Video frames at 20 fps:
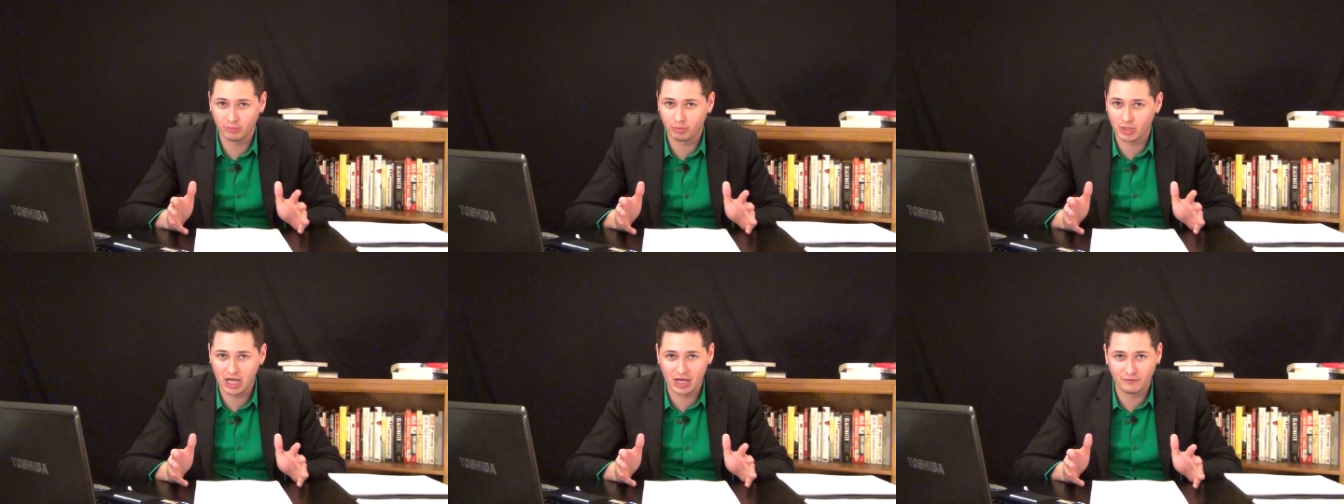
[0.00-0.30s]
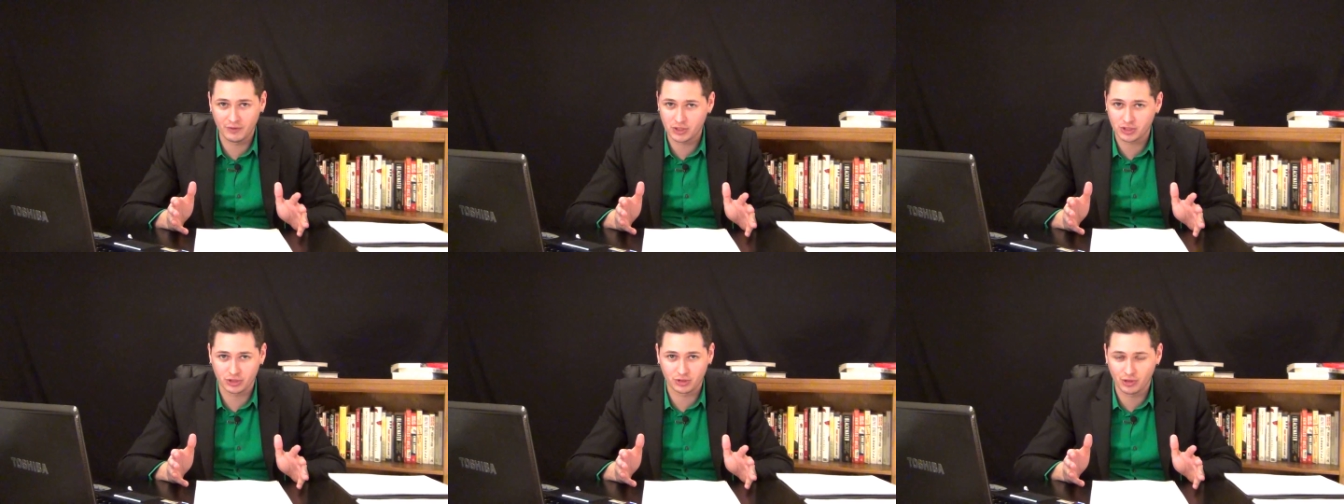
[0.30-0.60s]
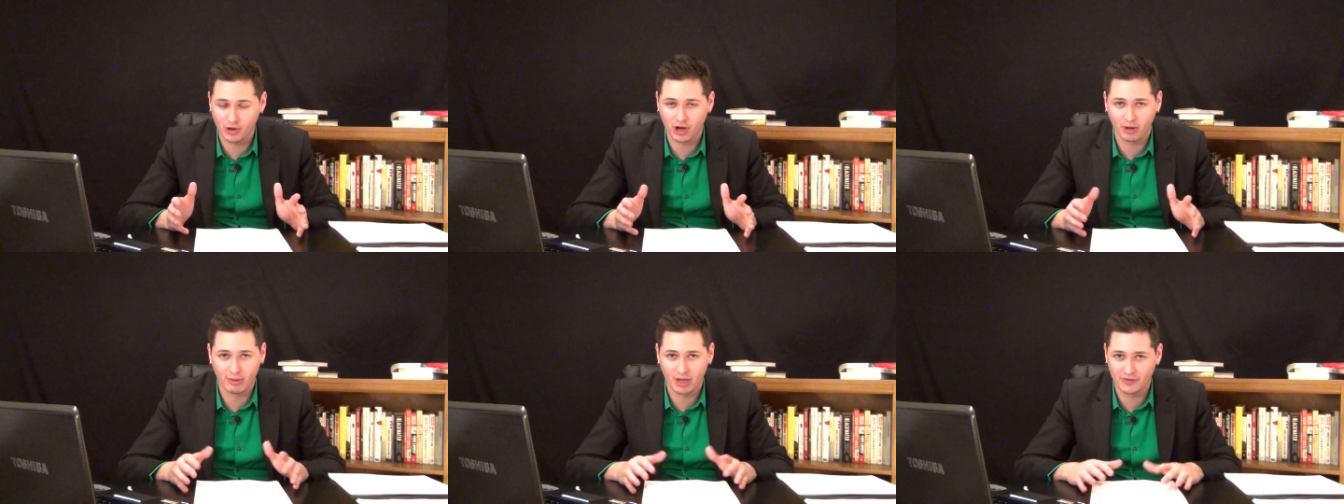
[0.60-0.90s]
Bryan Fischer
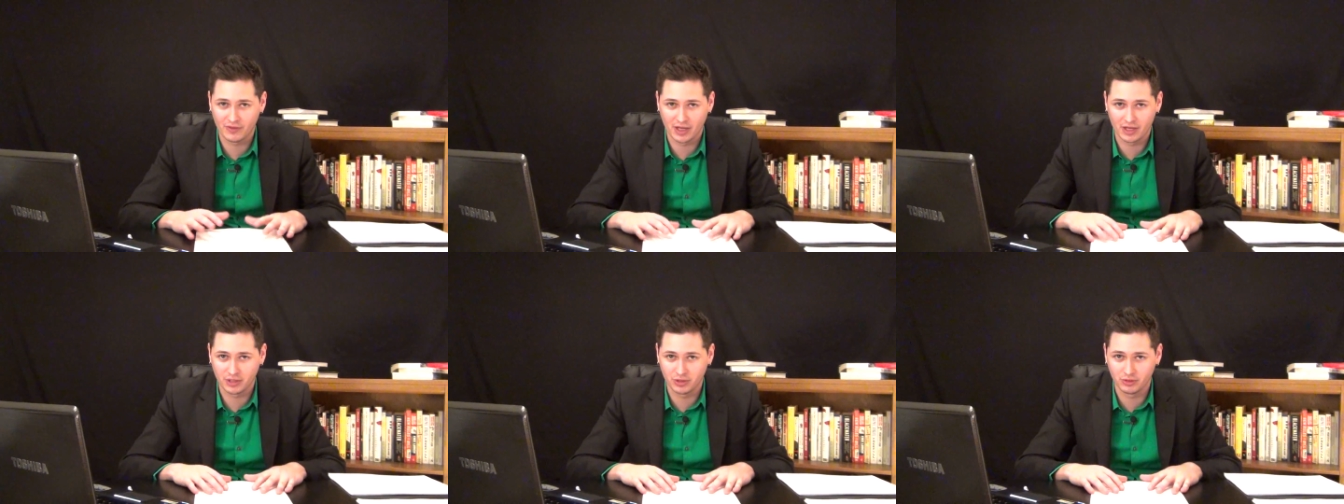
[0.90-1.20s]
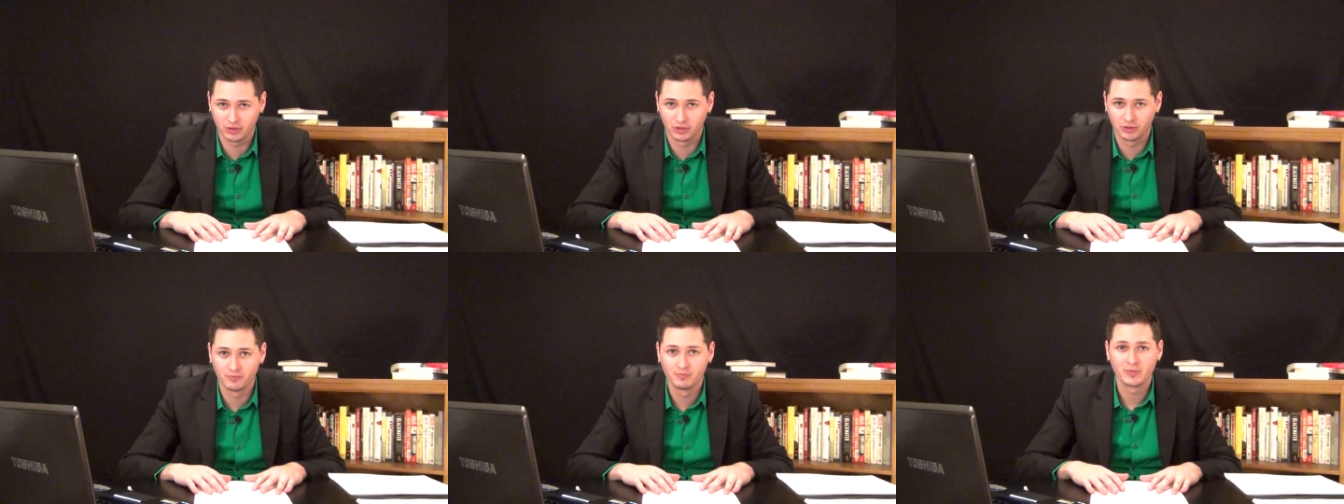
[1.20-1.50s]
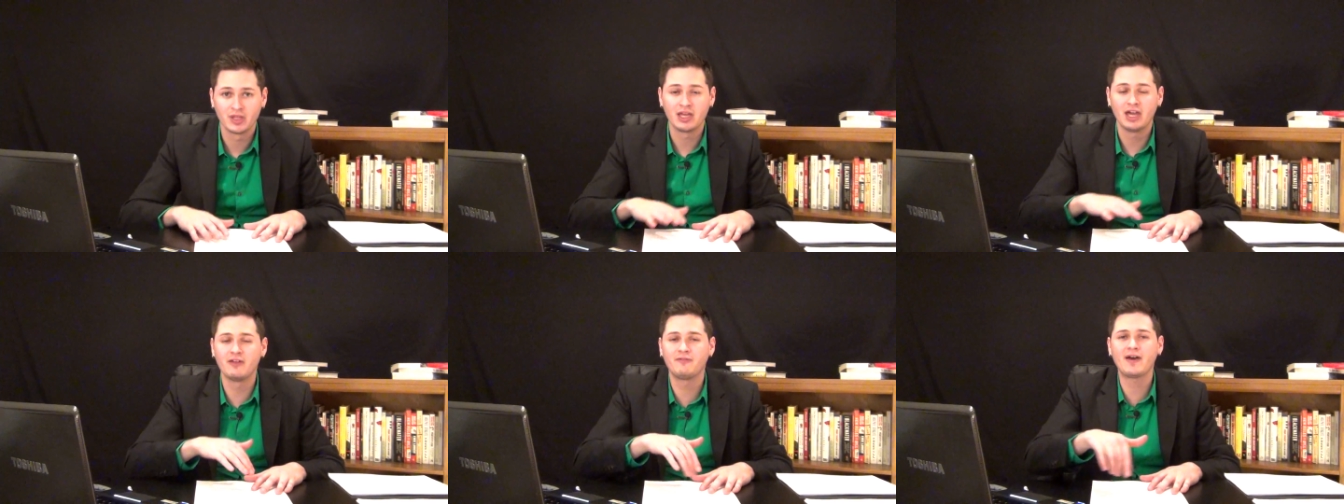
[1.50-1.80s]
talk about that, do you?
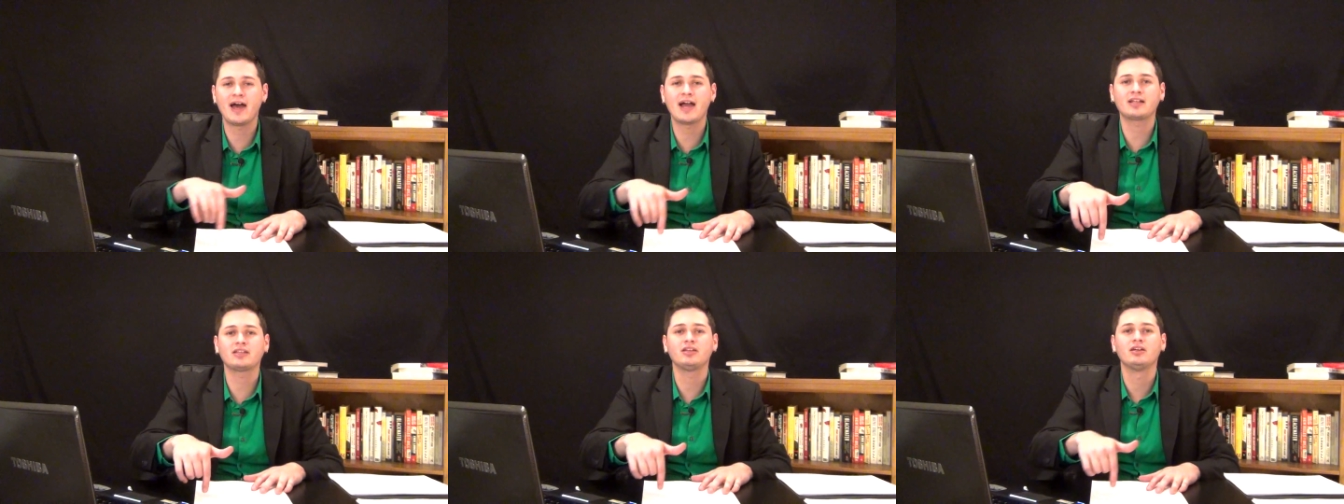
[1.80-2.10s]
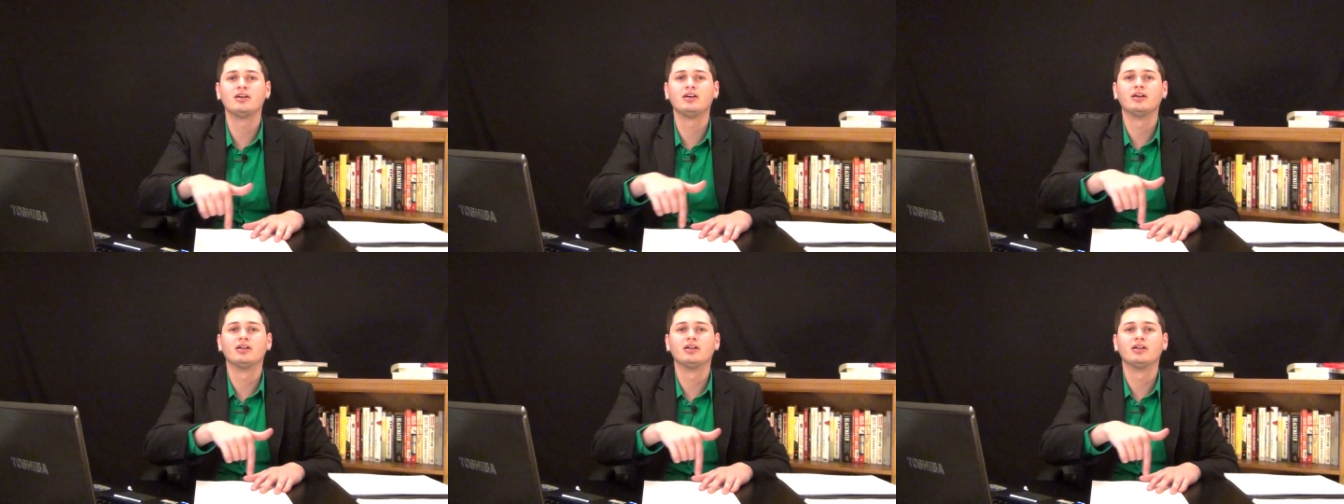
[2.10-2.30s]
In fact,